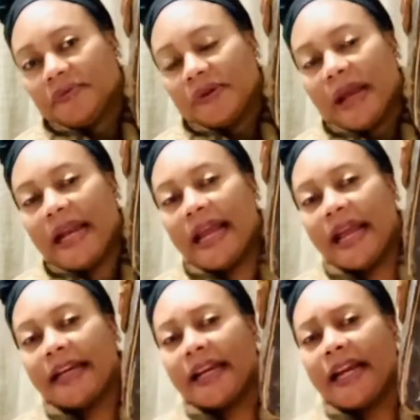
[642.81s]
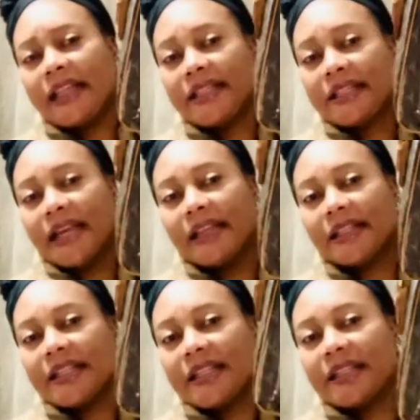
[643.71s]
I like this size. I
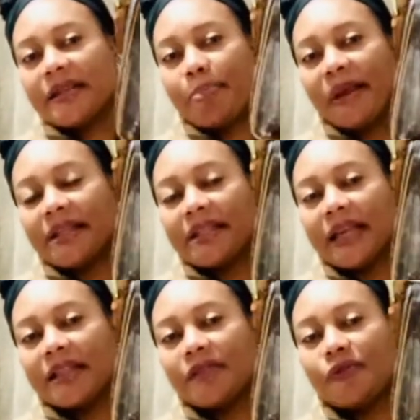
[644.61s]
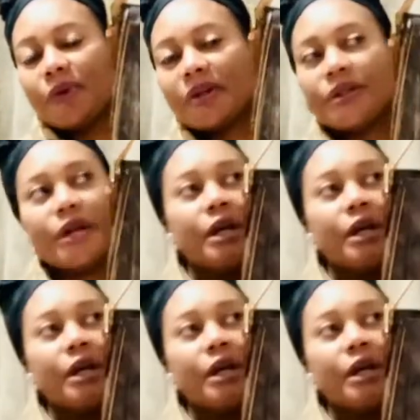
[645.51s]
think this is the best size if you want